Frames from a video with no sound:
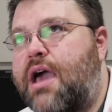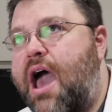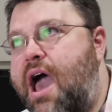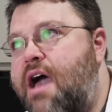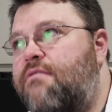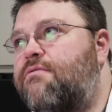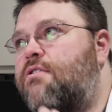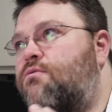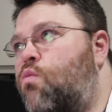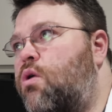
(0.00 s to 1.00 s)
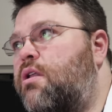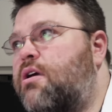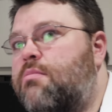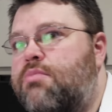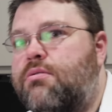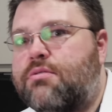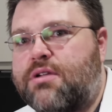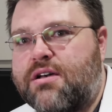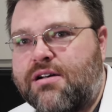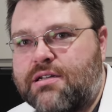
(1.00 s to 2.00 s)
half of what a computer
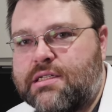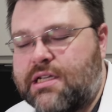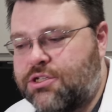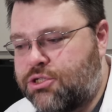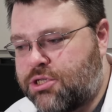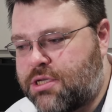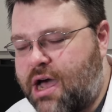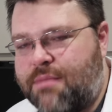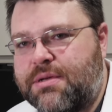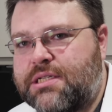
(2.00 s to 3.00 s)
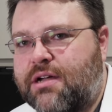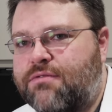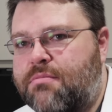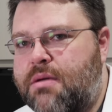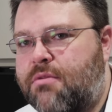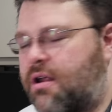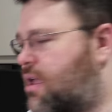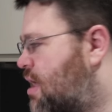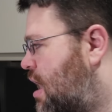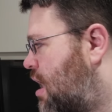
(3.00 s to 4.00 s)
does is just copy stuff to memory.
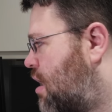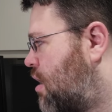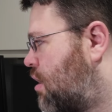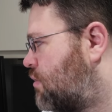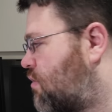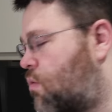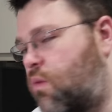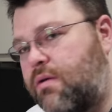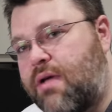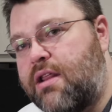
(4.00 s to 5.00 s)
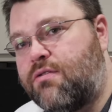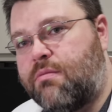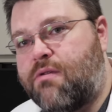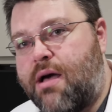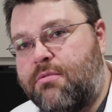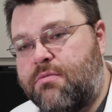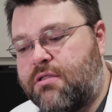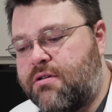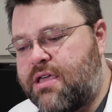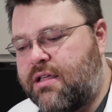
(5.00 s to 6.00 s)
So we ran into a problem
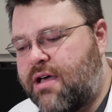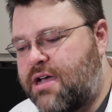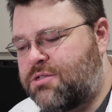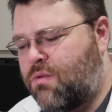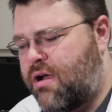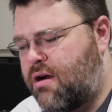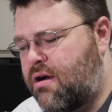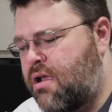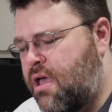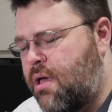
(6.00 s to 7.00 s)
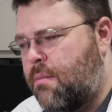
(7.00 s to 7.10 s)
with Looking Glass where